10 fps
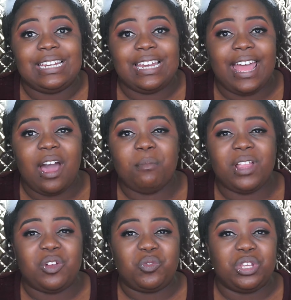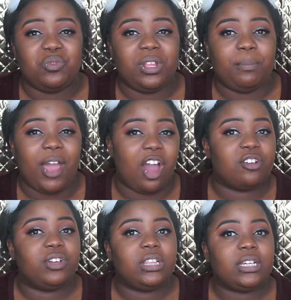of that I'm like really
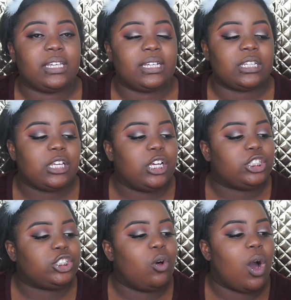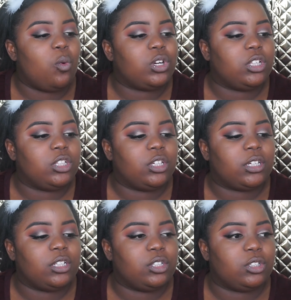powdery looking. So I want to look
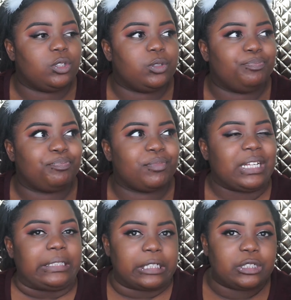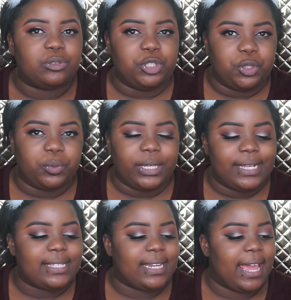a little dewy
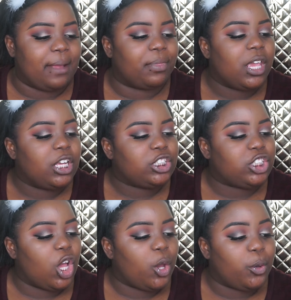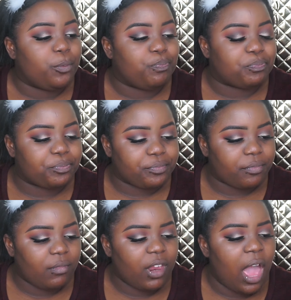today. So
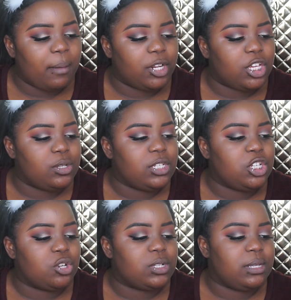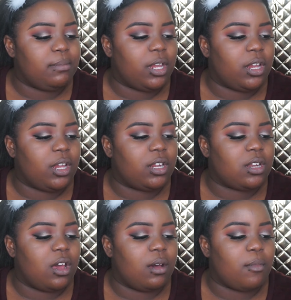I'm gonna use the Josie
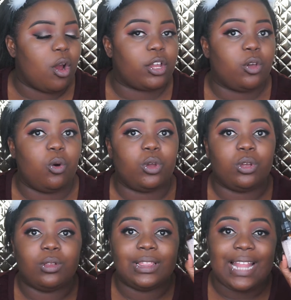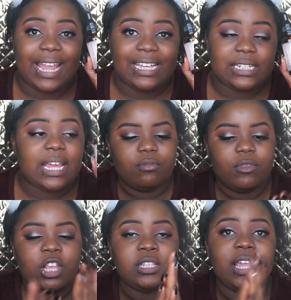Maran argan oil light.
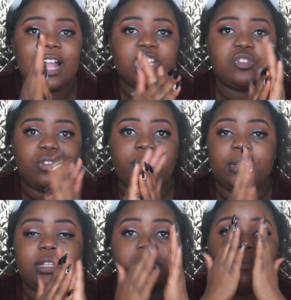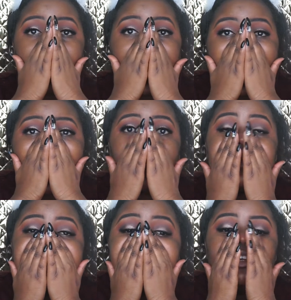See, I just rub it into my
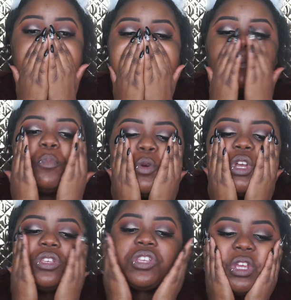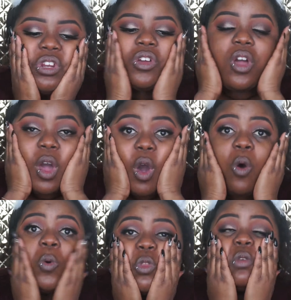hands and then like press it
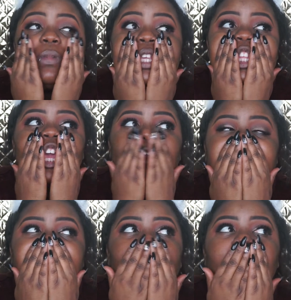onto my skin,